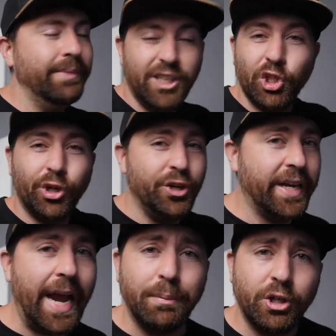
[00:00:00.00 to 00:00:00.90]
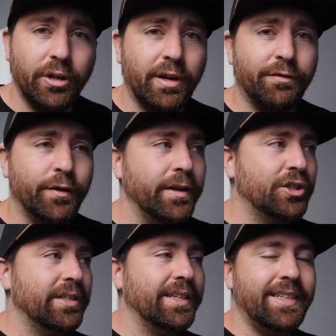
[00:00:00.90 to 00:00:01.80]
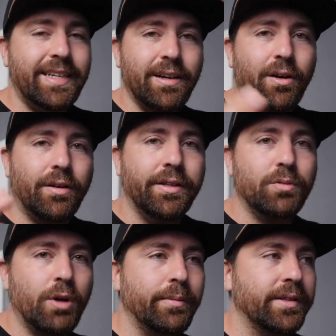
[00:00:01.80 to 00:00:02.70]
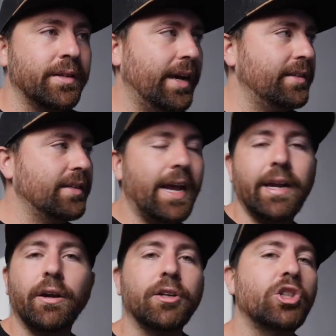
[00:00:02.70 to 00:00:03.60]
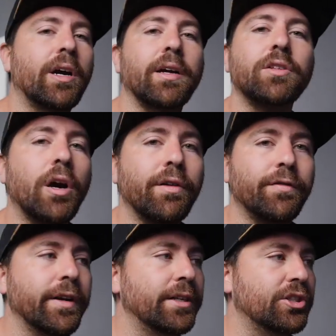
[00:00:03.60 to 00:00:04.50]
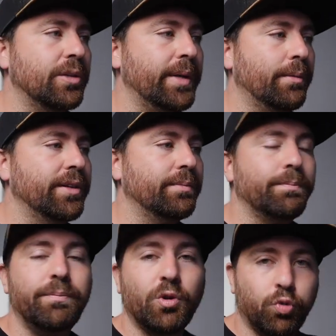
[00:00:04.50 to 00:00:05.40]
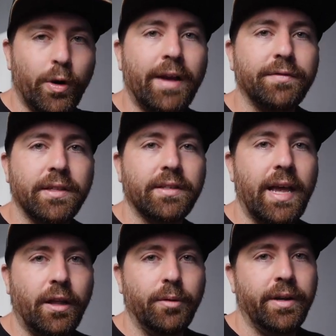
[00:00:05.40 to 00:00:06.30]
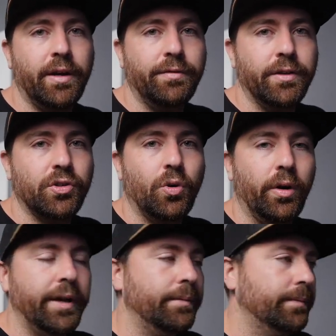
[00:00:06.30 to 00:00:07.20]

make sure you capture enough footage to get all these moments. I sat here and shot a ton of footage to be able to craft this element of the story.